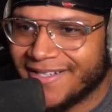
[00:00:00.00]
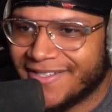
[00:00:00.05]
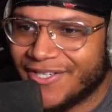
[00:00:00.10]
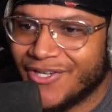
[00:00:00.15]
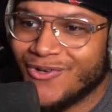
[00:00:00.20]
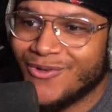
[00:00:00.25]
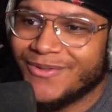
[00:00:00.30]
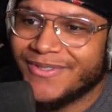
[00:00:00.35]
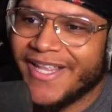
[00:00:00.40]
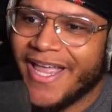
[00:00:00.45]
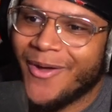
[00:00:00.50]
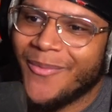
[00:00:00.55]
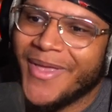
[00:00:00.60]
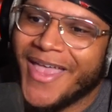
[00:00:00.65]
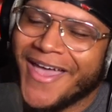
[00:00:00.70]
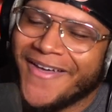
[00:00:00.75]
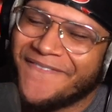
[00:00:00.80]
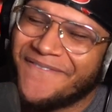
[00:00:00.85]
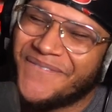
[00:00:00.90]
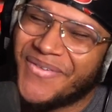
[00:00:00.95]
Tuesday we
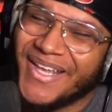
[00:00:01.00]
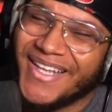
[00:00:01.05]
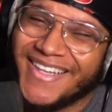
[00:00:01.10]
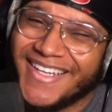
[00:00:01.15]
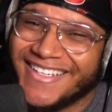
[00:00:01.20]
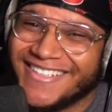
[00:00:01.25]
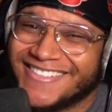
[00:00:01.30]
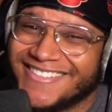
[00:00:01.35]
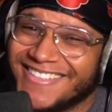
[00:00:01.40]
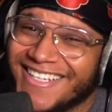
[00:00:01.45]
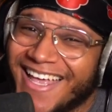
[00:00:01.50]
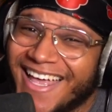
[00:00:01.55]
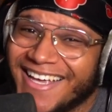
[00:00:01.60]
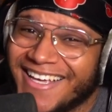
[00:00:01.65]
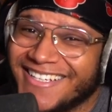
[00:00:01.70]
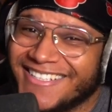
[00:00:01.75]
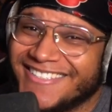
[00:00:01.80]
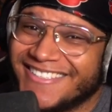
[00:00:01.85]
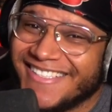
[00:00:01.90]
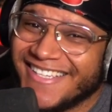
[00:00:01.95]
have Vinland
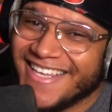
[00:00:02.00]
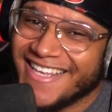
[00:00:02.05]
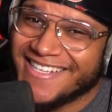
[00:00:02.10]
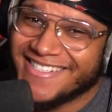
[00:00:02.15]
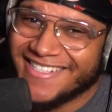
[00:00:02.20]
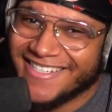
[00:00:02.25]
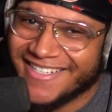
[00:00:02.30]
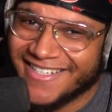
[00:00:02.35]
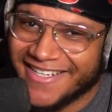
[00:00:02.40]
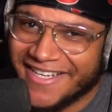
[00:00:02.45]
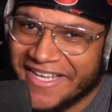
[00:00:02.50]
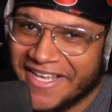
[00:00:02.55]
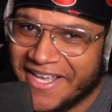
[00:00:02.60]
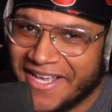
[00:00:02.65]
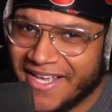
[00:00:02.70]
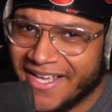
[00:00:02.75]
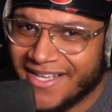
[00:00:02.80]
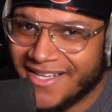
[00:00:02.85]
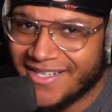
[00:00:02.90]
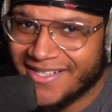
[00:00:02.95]
Saga season
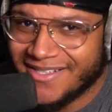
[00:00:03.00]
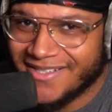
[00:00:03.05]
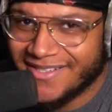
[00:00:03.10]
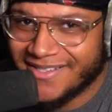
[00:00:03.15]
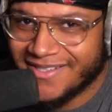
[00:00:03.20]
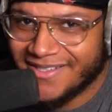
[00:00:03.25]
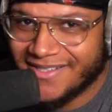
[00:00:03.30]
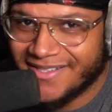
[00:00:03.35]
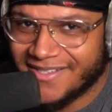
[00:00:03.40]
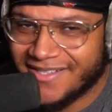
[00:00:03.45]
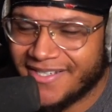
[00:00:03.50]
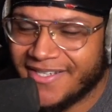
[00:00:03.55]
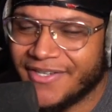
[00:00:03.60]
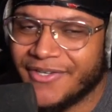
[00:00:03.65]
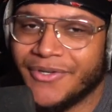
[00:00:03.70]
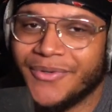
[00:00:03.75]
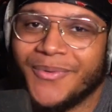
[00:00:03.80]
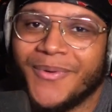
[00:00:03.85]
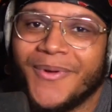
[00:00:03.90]
2.